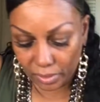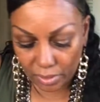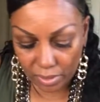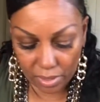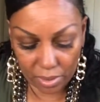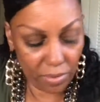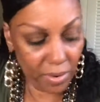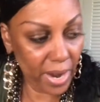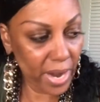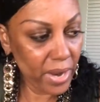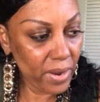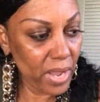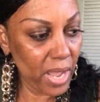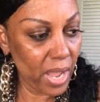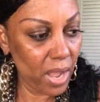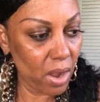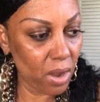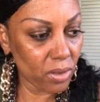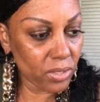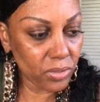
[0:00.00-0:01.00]
All right,
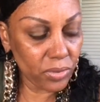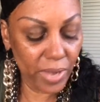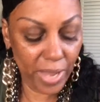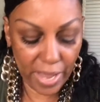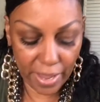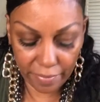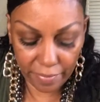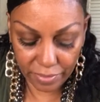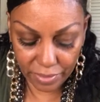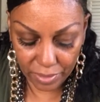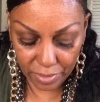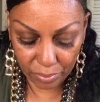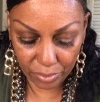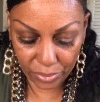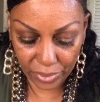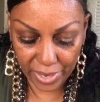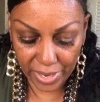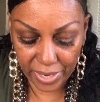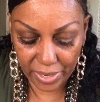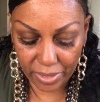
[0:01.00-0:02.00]
I also have it in
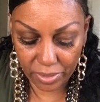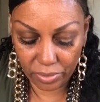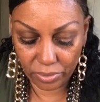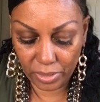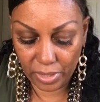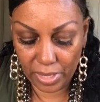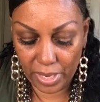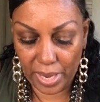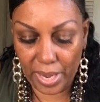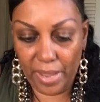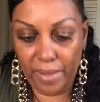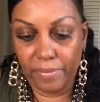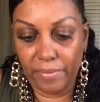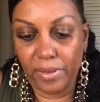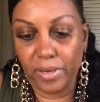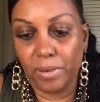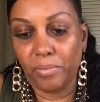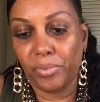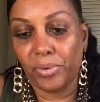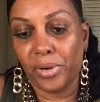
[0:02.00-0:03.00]
brown. I have it
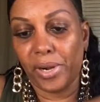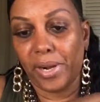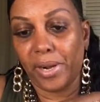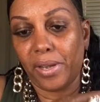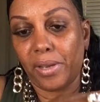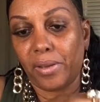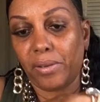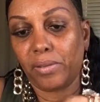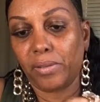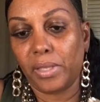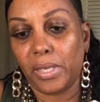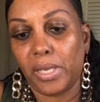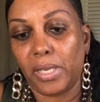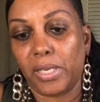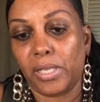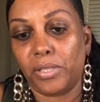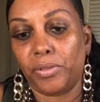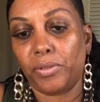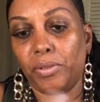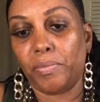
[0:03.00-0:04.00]
in brown, and
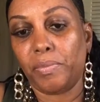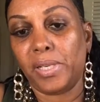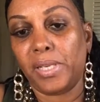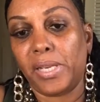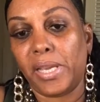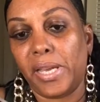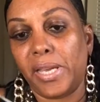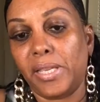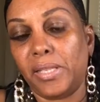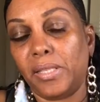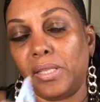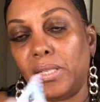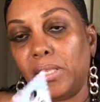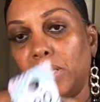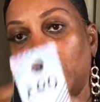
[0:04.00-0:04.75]
this would be Daisy's